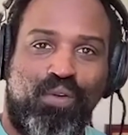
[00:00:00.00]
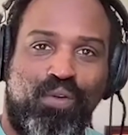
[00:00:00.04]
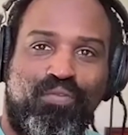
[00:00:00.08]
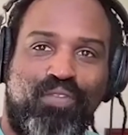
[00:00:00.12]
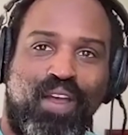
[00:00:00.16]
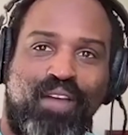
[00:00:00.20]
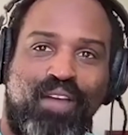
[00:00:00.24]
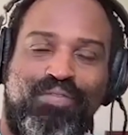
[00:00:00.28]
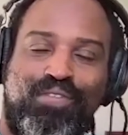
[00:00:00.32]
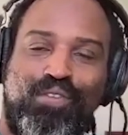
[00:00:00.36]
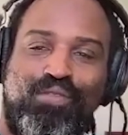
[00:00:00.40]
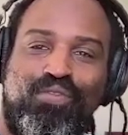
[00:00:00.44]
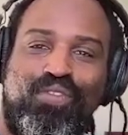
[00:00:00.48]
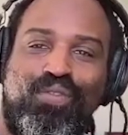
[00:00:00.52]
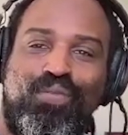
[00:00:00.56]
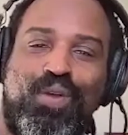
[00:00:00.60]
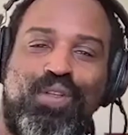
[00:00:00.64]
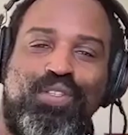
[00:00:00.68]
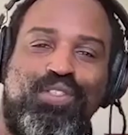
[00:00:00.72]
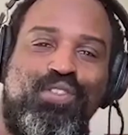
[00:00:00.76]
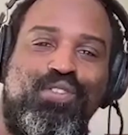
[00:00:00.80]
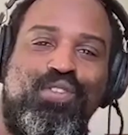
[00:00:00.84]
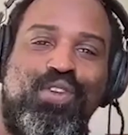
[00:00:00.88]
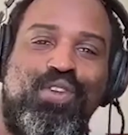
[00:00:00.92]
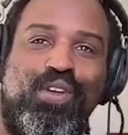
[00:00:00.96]
I flew from
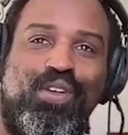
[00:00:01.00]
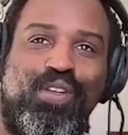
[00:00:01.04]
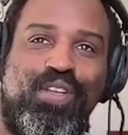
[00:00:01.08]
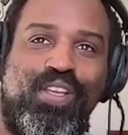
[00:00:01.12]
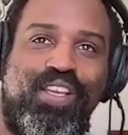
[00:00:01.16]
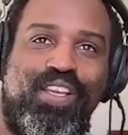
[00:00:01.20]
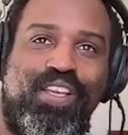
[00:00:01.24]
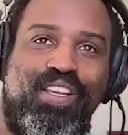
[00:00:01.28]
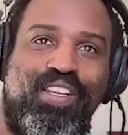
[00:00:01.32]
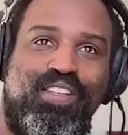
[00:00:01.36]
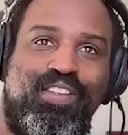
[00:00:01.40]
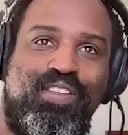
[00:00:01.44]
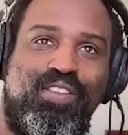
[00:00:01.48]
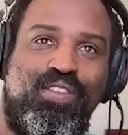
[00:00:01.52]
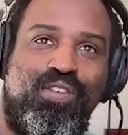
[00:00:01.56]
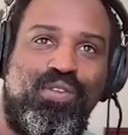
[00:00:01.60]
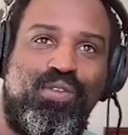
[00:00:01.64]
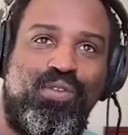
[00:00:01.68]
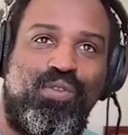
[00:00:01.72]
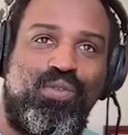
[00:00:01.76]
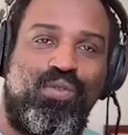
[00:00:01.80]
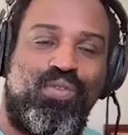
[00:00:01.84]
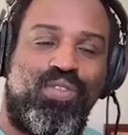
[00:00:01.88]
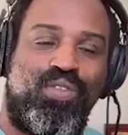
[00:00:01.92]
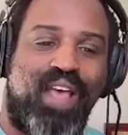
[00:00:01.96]
Australia
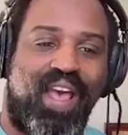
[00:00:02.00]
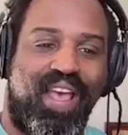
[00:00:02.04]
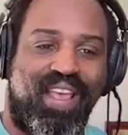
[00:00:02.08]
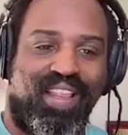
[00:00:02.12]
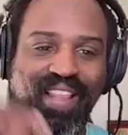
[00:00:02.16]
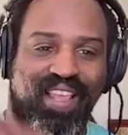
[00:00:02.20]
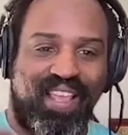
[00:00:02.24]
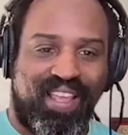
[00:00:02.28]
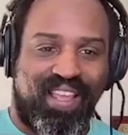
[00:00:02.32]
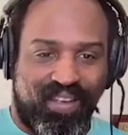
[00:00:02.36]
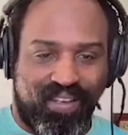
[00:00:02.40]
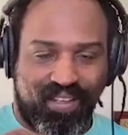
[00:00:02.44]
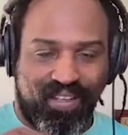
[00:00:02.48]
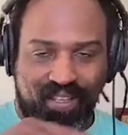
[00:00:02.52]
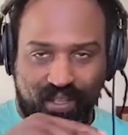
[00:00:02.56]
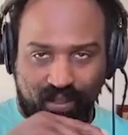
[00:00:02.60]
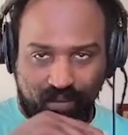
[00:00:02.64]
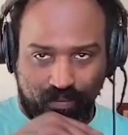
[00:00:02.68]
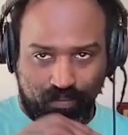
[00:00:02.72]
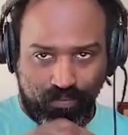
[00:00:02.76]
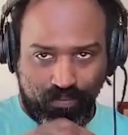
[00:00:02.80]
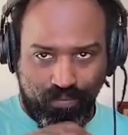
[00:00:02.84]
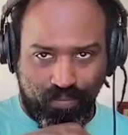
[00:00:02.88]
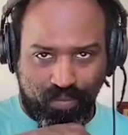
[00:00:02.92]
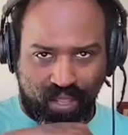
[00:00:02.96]
to Thailand,
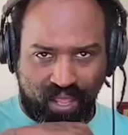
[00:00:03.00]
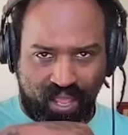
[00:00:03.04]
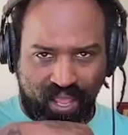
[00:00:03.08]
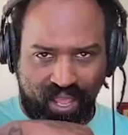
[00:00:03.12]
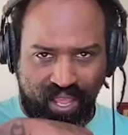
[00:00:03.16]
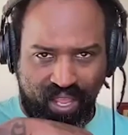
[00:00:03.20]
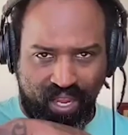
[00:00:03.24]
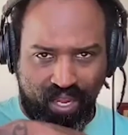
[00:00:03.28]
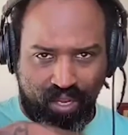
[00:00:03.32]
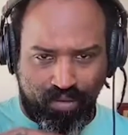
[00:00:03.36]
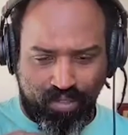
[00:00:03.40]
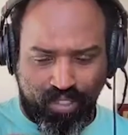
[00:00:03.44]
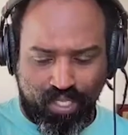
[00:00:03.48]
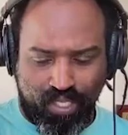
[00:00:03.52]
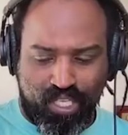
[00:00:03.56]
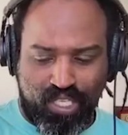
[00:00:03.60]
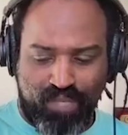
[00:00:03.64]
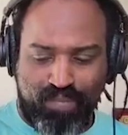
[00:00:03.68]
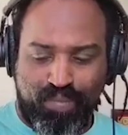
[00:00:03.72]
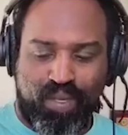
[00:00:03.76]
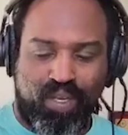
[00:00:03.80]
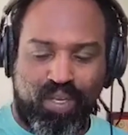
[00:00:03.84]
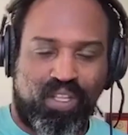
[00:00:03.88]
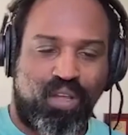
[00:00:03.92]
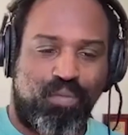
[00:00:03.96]
and I was going to
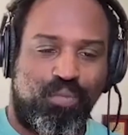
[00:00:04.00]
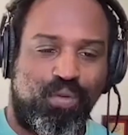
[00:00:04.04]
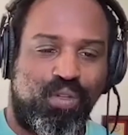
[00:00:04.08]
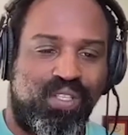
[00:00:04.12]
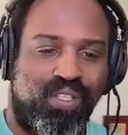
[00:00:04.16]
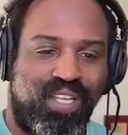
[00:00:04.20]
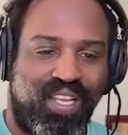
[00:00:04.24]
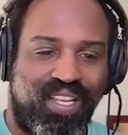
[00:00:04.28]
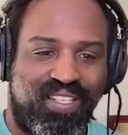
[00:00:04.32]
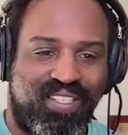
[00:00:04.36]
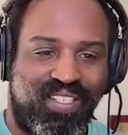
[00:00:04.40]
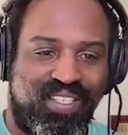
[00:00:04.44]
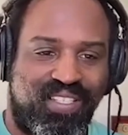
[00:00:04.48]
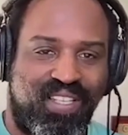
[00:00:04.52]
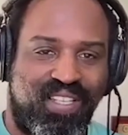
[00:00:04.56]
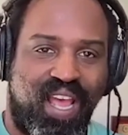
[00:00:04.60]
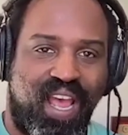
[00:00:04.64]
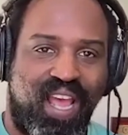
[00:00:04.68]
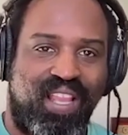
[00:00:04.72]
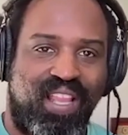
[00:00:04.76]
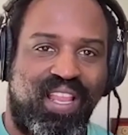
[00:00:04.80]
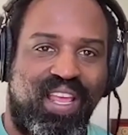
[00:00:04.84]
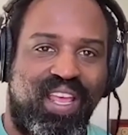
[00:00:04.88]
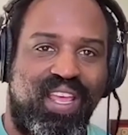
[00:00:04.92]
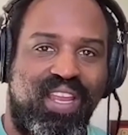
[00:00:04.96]
spend a couple of days in
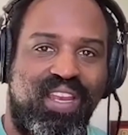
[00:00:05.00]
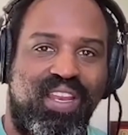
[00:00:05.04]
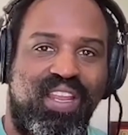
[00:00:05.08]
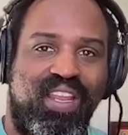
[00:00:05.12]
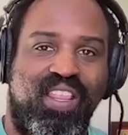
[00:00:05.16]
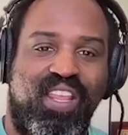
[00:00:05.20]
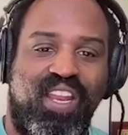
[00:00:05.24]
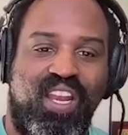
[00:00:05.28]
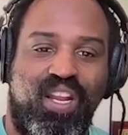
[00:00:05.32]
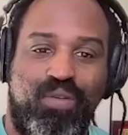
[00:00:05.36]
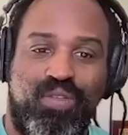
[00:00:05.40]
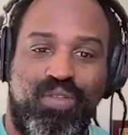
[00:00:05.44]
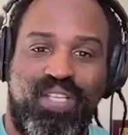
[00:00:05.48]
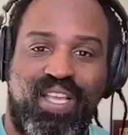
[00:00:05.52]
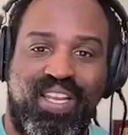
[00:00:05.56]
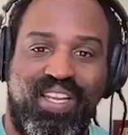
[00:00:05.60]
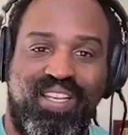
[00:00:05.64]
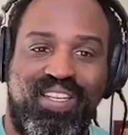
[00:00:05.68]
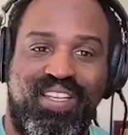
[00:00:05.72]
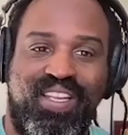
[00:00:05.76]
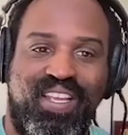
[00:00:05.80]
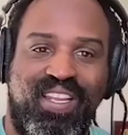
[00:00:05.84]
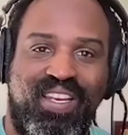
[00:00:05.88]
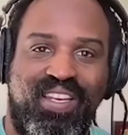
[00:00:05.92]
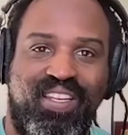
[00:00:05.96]
Thailand, and then I was
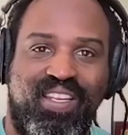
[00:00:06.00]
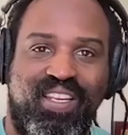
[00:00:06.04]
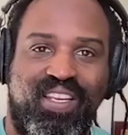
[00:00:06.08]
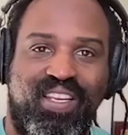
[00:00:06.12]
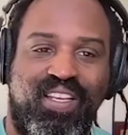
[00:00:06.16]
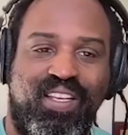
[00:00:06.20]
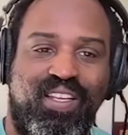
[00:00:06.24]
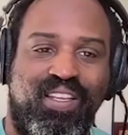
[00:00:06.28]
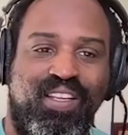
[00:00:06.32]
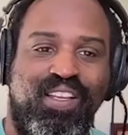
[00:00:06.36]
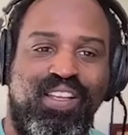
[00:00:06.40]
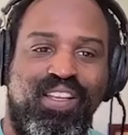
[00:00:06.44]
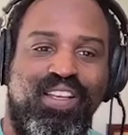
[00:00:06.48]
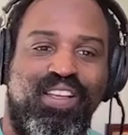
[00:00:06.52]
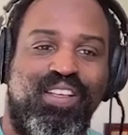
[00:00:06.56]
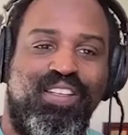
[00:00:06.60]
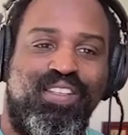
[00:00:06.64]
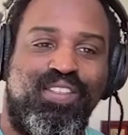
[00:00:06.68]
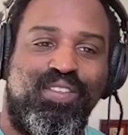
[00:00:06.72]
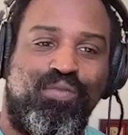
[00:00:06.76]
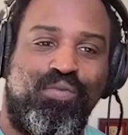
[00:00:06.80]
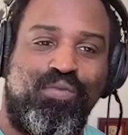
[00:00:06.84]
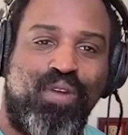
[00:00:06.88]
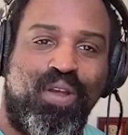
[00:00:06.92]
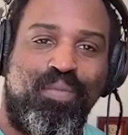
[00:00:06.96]
headed to India
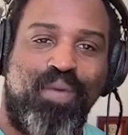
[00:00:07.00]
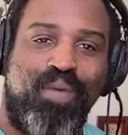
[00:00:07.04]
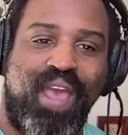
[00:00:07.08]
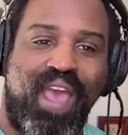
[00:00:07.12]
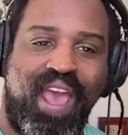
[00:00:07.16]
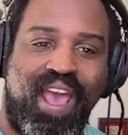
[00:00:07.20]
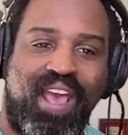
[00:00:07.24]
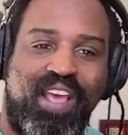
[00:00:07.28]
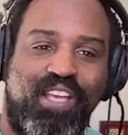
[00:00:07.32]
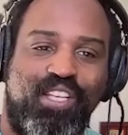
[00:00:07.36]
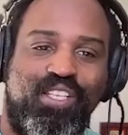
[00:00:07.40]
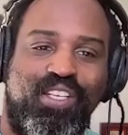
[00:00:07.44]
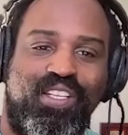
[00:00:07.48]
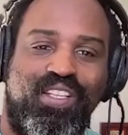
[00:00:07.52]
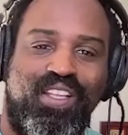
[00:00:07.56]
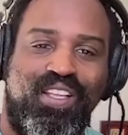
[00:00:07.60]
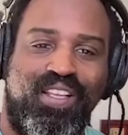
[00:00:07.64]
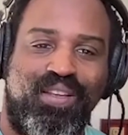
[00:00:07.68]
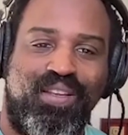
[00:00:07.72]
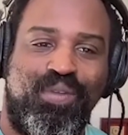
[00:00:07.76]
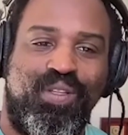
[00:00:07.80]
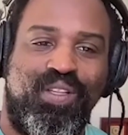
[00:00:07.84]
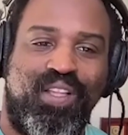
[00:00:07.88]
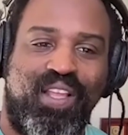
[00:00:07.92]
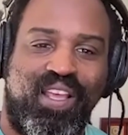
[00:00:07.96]
to rub hash in the
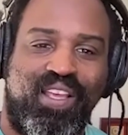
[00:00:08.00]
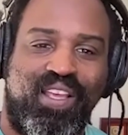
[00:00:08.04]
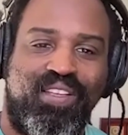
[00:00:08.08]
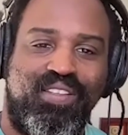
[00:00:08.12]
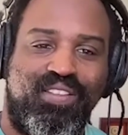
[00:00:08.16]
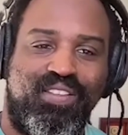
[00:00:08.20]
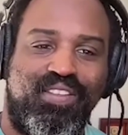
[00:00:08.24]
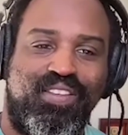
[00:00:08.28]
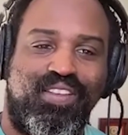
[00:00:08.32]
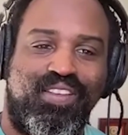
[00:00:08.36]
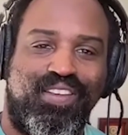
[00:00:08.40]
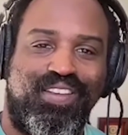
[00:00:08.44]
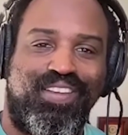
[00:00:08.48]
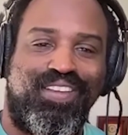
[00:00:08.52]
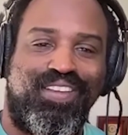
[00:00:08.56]
Himalayas.